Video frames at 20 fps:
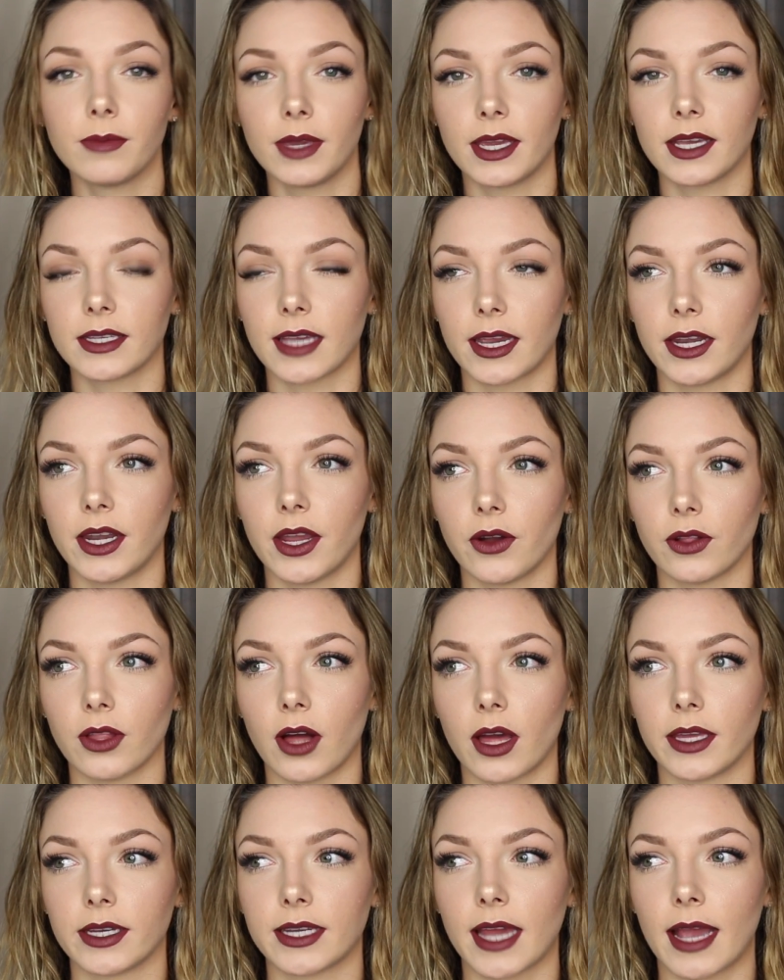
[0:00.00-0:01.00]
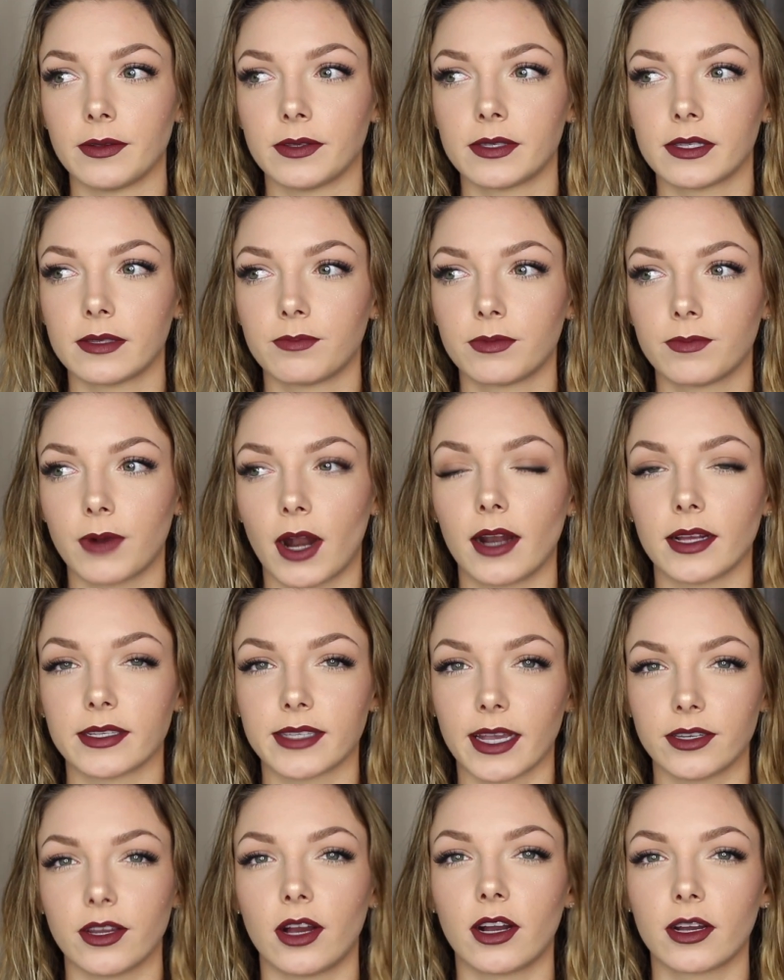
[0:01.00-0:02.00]
because I know a lot of the times products
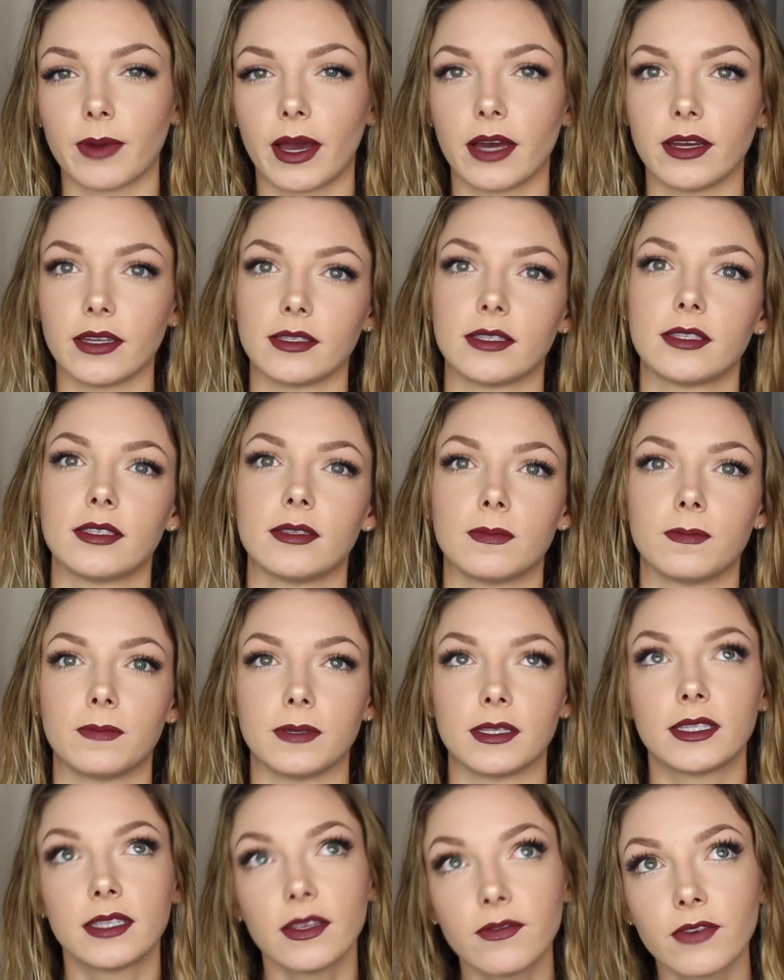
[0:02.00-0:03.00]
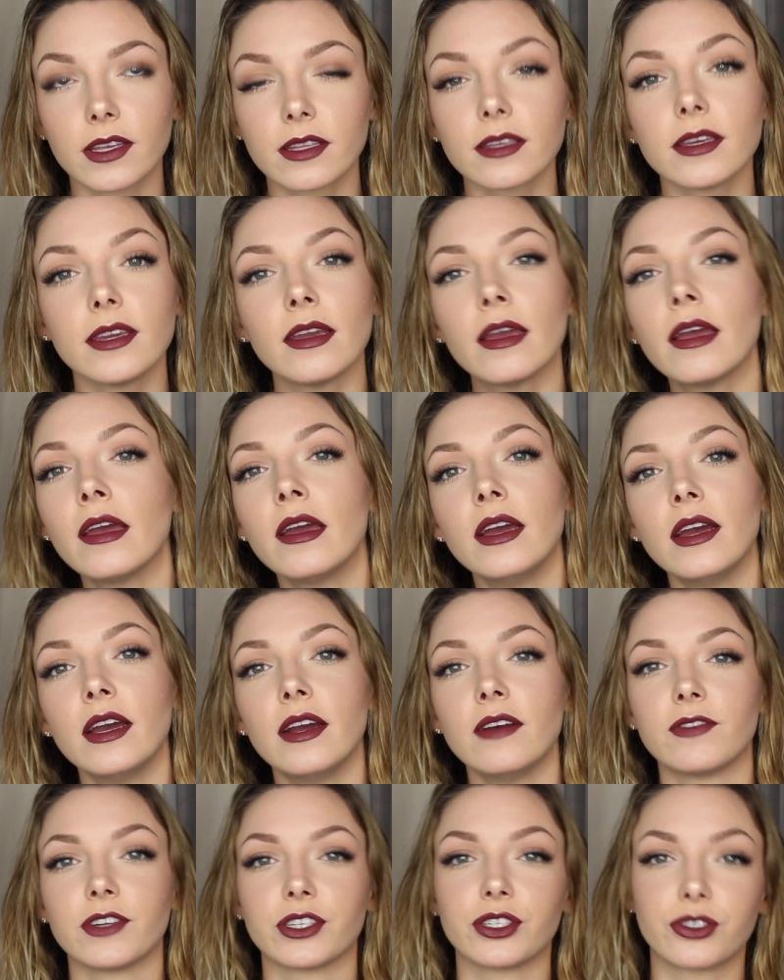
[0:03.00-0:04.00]
I talk about is specifically
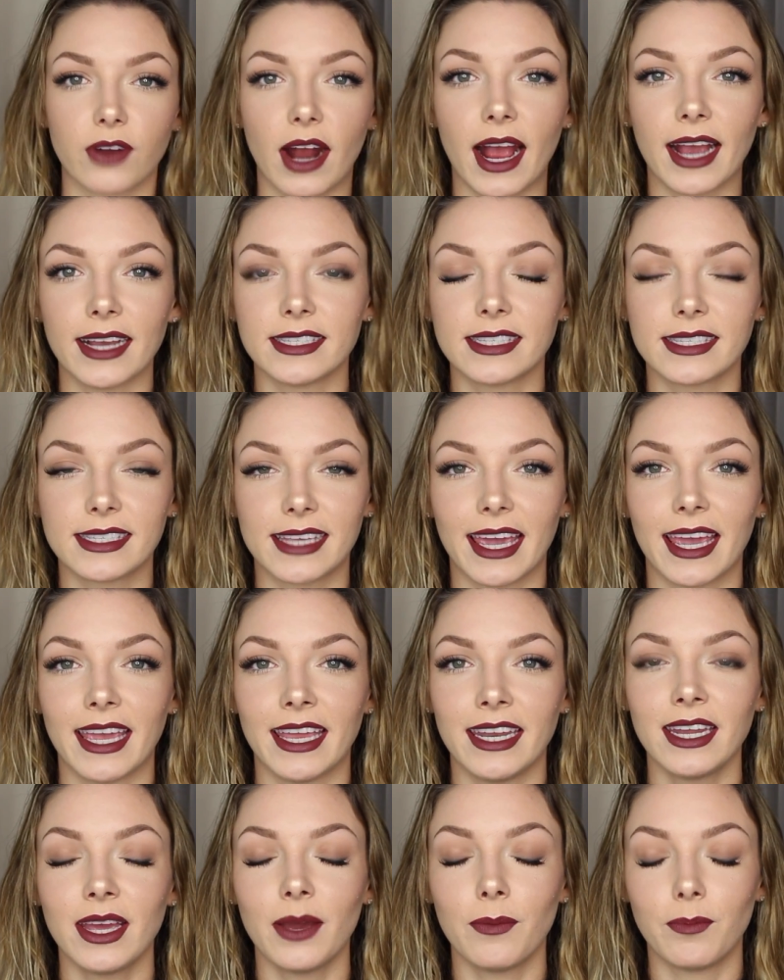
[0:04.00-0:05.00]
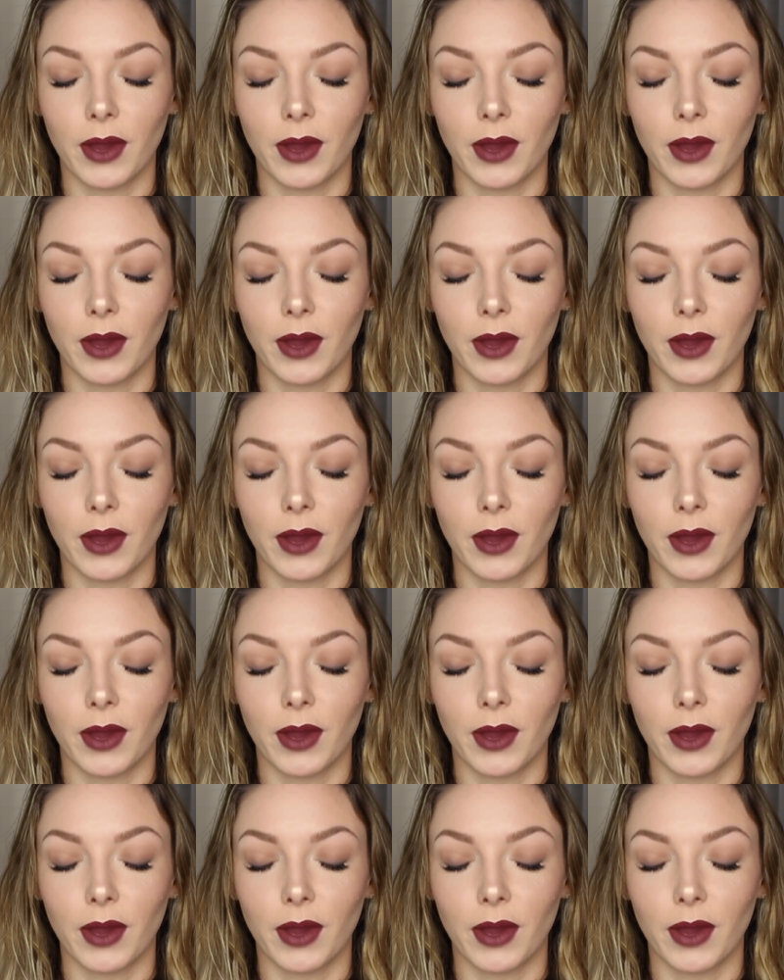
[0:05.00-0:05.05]
for dry skin,